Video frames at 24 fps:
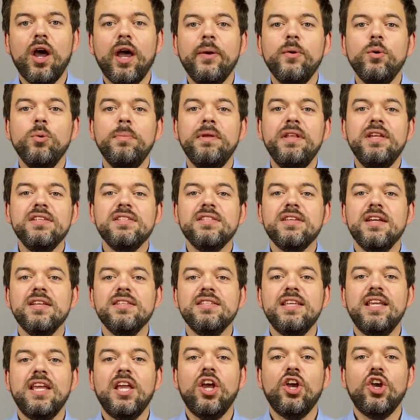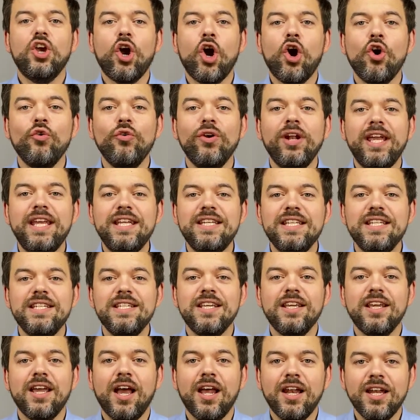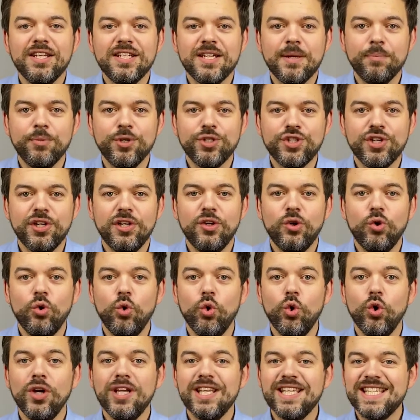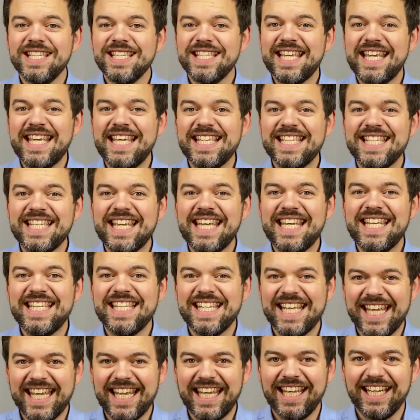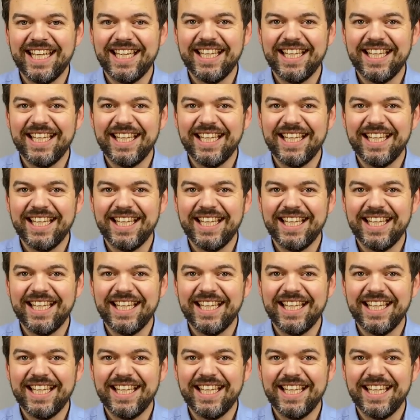I will be discussing correlated colour temperature, or CCT.